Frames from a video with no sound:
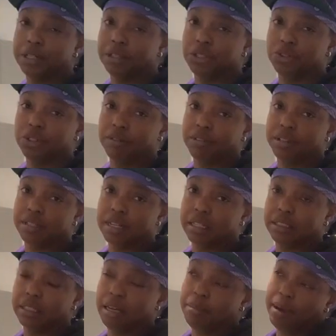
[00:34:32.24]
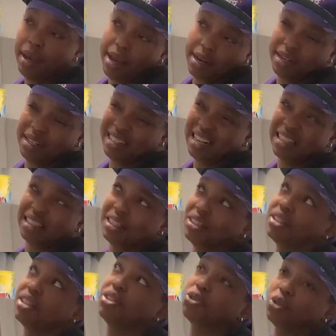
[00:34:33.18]
of the trivia is not that bad, and it's not the
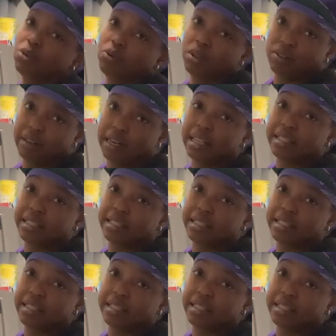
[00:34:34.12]
digital one, right?